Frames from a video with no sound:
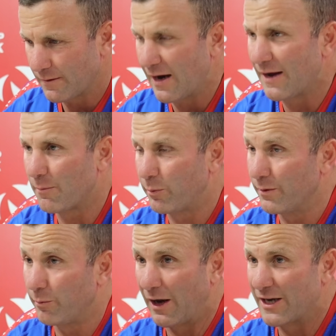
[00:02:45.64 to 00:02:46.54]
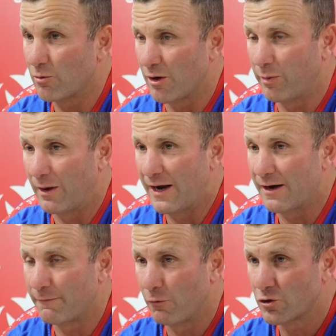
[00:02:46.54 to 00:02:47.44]
Yeah, the players want to play,
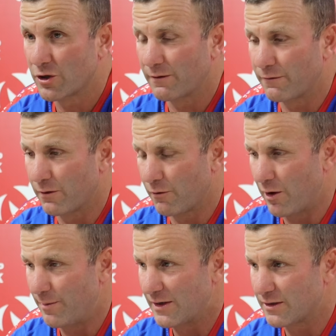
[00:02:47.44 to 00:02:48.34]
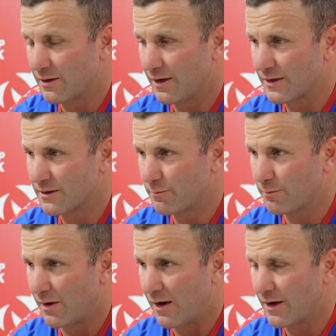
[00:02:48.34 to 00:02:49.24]
and unfortunately for Uribe, he hasn't. He's
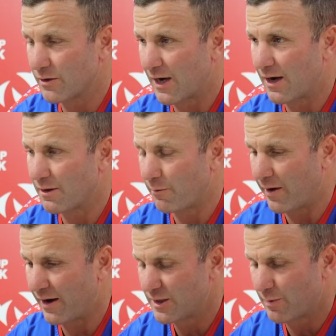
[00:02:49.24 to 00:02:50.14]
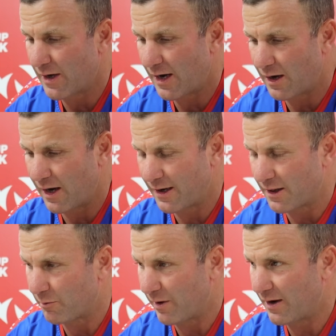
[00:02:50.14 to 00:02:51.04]
18th man. He's been
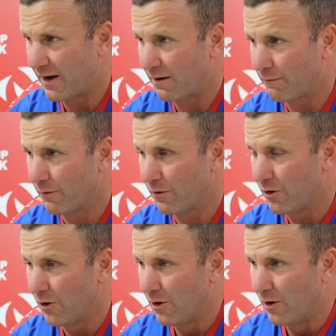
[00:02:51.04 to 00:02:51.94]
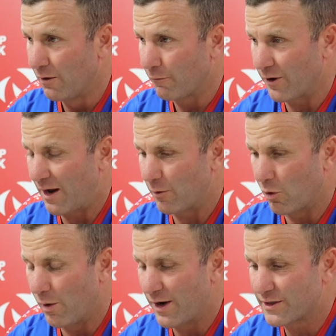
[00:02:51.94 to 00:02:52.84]
18th man now for a number
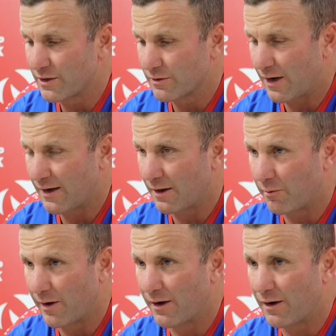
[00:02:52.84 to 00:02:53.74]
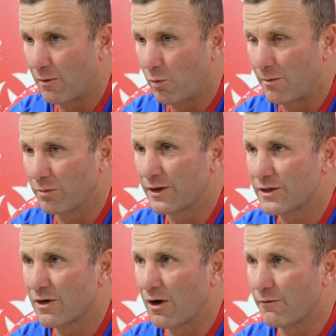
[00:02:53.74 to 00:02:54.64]
of weeks. He was 18th man at Wembley,
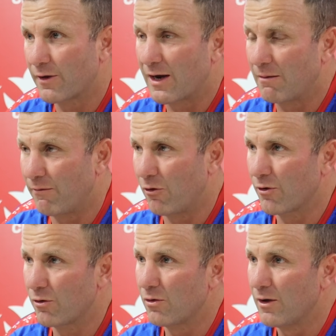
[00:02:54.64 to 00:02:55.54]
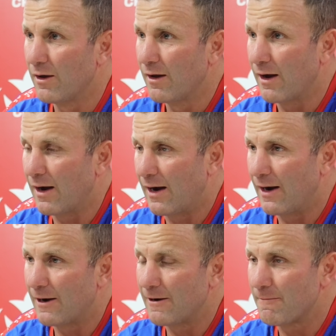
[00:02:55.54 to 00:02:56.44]
so for the cup final.
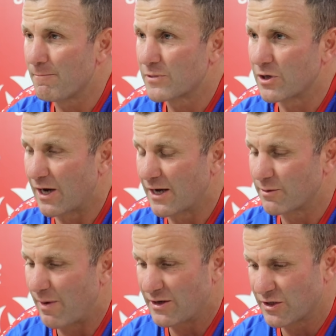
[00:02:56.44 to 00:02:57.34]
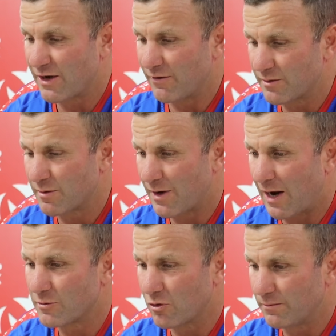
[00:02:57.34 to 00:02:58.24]
It's about just giving him some
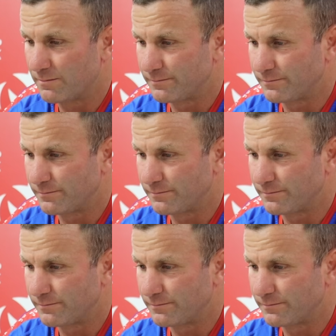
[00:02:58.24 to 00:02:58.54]
game time.